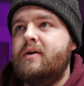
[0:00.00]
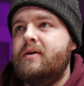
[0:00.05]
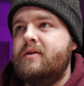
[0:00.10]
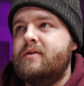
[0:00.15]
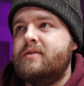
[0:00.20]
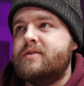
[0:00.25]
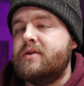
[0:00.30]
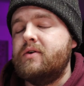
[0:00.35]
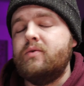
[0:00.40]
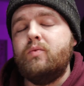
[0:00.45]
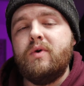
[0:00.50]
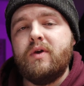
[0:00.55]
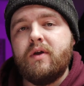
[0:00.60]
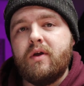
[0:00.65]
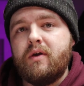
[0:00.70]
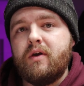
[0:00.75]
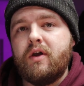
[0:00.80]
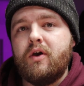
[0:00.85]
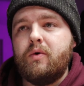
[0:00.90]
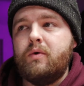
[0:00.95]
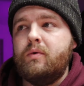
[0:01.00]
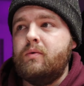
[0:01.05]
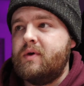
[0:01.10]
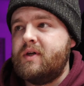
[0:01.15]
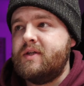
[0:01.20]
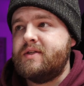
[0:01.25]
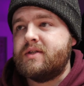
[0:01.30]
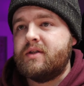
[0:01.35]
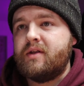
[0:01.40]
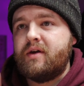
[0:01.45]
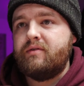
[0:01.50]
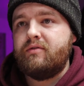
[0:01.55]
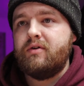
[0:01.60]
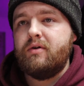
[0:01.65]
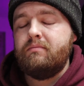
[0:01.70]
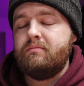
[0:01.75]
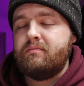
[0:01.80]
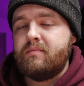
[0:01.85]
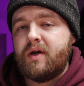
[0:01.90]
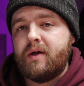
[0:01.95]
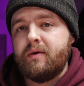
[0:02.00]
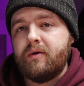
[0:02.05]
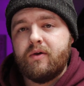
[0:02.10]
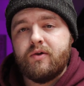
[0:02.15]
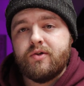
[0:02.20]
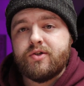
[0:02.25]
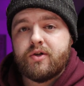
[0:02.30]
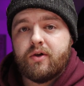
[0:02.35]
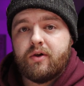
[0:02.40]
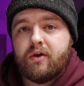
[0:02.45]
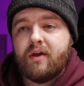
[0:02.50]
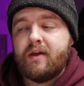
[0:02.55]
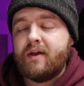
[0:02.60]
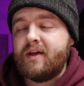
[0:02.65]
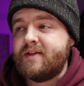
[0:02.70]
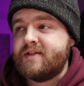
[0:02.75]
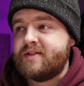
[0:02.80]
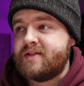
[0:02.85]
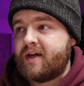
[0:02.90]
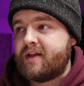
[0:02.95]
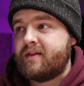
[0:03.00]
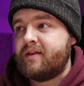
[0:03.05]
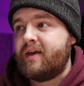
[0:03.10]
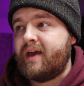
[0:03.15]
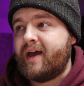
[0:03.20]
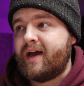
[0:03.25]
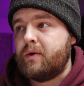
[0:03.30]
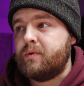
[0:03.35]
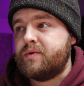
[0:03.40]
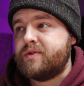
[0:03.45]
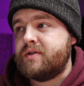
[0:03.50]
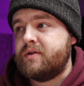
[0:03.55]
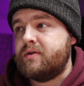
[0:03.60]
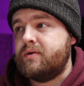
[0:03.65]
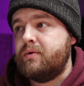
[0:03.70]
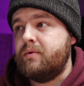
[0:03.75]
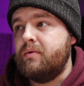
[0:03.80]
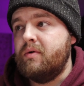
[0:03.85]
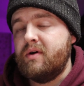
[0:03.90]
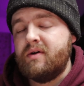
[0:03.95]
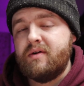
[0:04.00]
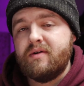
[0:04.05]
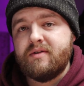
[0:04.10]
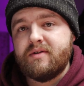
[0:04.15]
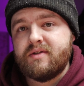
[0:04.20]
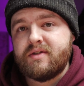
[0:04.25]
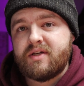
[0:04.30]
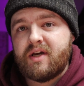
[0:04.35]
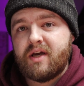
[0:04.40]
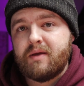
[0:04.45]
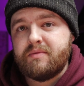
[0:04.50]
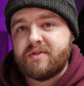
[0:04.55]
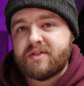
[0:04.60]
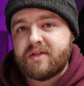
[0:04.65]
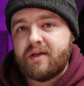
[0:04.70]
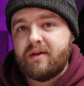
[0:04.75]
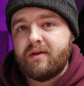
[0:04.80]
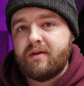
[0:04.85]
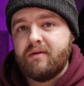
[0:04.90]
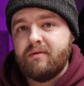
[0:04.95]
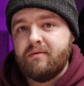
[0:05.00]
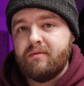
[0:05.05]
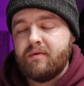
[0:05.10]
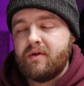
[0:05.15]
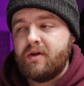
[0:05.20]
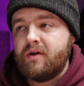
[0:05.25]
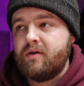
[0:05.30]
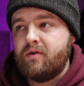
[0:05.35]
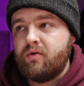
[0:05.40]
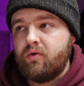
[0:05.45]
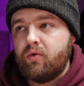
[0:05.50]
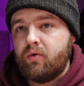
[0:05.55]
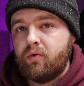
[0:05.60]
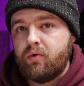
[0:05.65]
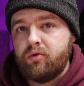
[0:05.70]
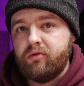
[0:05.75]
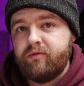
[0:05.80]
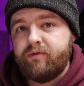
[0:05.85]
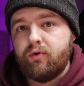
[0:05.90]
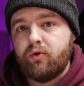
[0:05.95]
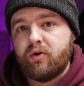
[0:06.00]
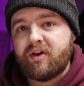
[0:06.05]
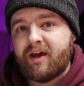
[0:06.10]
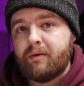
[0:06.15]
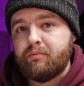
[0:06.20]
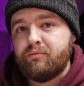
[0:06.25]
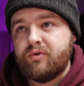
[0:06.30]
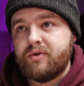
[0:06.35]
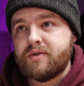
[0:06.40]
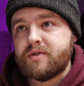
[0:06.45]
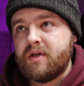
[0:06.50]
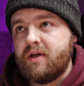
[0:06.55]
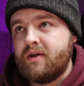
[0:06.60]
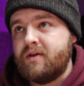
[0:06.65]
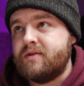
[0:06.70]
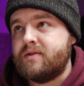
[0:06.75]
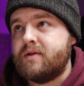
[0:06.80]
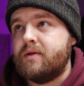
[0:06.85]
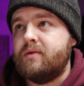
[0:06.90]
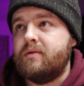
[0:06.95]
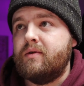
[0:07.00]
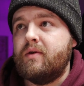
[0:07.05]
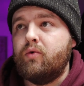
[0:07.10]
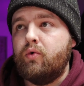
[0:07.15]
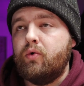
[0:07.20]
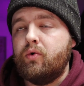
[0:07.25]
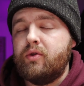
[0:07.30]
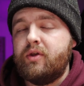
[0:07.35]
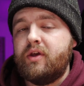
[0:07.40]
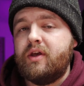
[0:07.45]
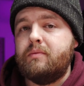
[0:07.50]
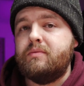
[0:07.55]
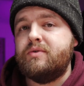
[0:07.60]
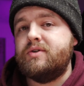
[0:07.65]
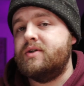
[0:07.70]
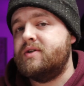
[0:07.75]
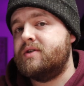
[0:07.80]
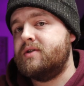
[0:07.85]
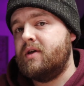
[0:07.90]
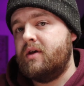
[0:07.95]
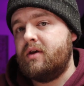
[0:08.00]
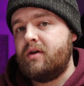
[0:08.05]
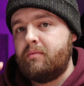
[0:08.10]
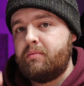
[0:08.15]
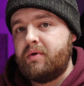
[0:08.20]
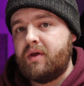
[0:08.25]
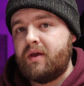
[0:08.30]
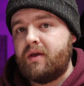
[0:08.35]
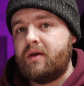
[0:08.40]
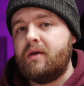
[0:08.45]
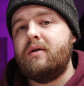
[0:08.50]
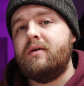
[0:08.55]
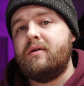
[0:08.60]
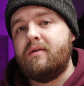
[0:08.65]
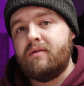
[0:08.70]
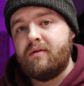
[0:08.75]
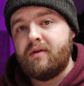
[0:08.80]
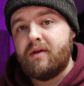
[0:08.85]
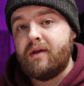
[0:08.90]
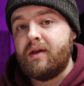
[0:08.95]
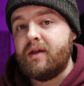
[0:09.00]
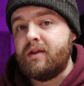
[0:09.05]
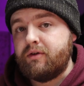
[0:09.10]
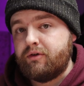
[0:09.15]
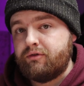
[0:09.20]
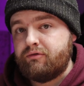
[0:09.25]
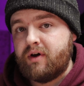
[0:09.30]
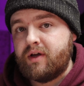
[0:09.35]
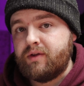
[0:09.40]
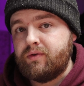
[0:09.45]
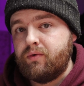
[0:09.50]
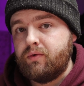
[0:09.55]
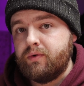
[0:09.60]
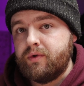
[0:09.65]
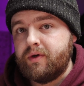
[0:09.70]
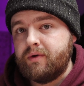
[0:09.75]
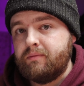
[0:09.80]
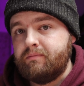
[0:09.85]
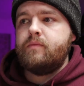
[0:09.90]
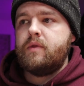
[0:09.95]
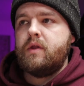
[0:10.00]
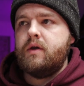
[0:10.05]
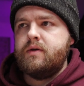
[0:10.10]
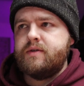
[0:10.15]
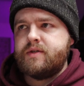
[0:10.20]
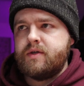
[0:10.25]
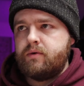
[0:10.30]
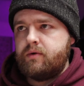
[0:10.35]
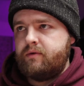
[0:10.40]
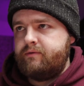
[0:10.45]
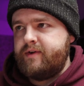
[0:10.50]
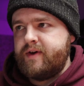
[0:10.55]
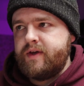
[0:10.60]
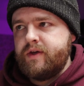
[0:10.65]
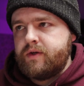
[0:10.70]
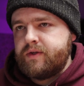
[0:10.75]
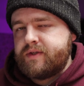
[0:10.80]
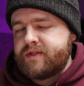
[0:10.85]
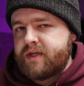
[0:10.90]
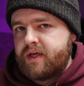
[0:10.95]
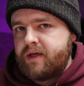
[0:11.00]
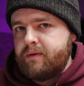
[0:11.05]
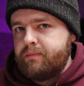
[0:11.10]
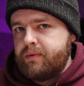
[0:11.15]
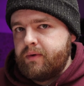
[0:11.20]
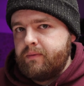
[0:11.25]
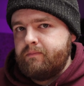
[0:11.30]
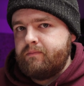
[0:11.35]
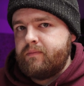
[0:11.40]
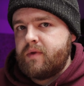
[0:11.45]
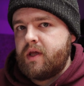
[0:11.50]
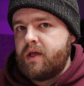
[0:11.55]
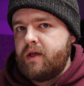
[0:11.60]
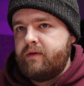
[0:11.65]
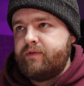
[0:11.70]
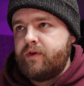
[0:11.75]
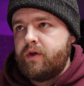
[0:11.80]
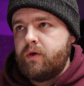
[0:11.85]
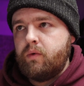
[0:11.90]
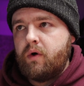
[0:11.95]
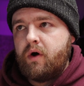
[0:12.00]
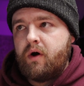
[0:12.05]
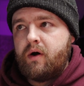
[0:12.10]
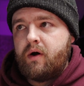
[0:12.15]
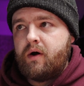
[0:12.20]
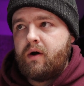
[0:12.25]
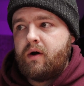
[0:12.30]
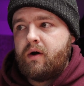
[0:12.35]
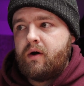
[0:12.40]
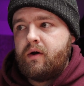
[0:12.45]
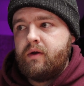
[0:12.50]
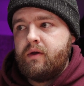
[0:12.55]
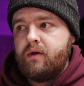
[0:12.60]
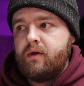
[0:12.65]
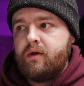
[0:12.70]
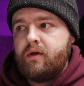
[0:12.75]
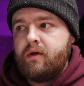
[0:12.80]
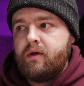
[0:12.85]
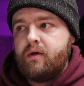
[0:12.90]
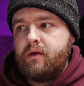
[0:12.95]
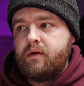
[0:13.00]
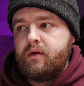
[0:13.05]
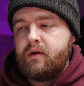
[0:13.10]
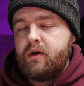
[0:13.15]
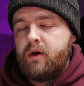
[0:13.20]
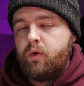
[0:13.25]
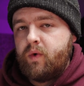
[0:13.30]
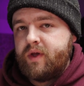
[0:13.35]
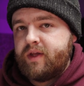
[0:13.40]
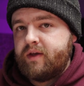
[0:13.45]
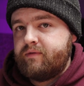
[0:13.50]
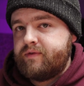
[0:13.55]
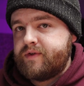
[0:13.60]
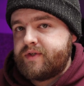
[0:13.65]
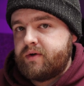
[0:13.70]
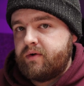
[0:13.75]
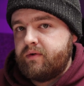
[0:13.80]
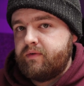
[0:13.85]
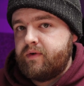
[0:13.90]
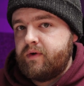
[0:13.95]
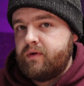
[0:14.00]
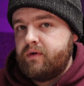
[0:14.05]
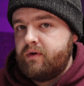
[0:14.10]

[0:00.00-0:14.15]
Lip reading: So we're going to go into Lightroom. I'm going to show you exactly how to time sync all of your cameras so that all the images appear in the correct order. So a very good tip, if you are a wedding photographer,